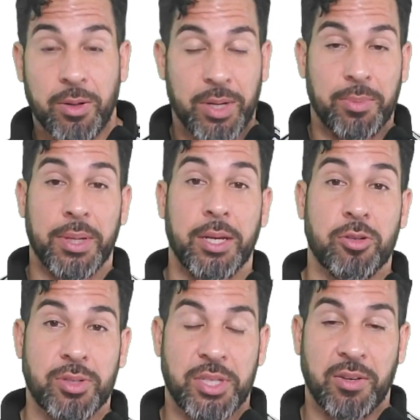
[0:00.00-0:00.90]
It might be
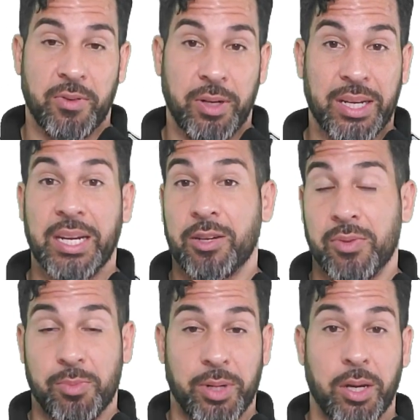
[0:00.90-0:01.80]
interesting for you to connect
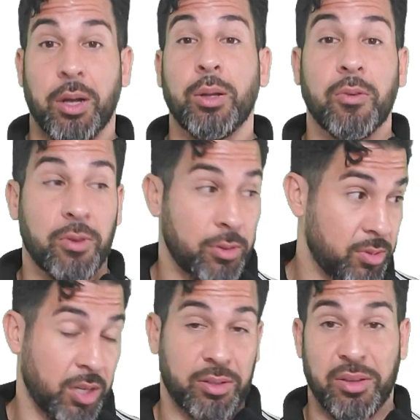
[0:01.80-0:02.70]
with somebody all over,
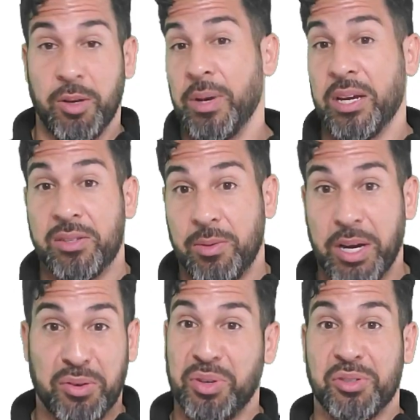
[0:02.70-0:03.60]
talk to them, ask them
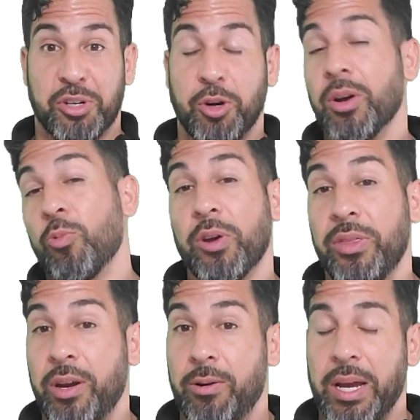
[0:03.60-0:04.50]
how things are going, where
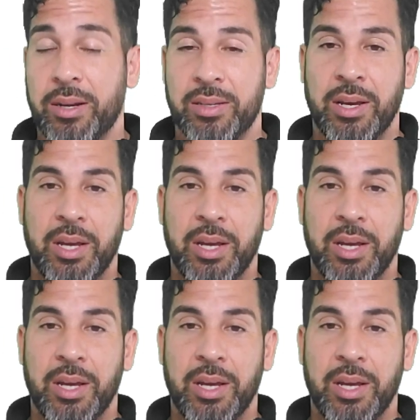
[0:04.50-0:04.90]
they're at.